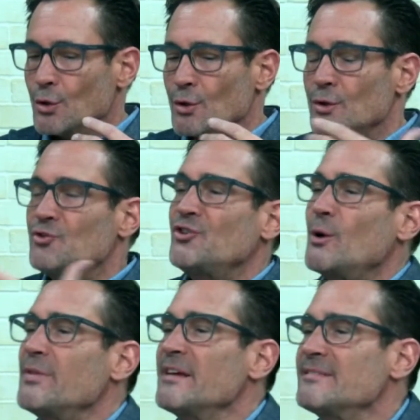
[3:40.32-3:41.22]
Share
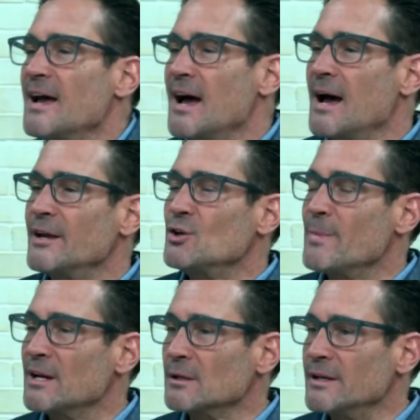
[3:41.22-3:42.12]
with us your
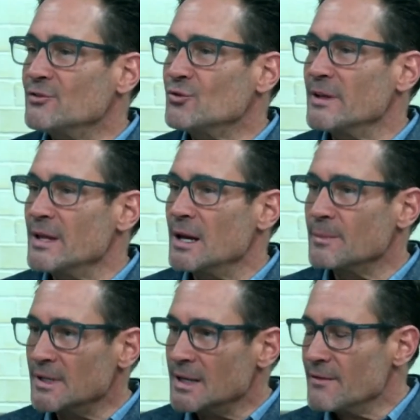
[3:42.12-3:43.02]
medical history, and then I'm
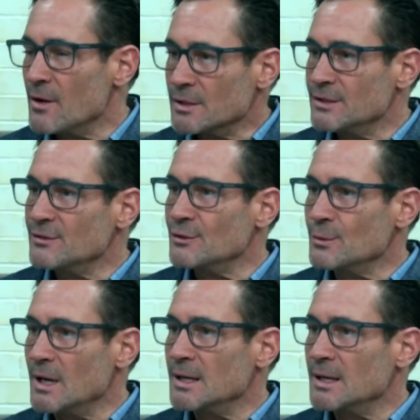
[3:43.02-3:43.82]
going to dive all into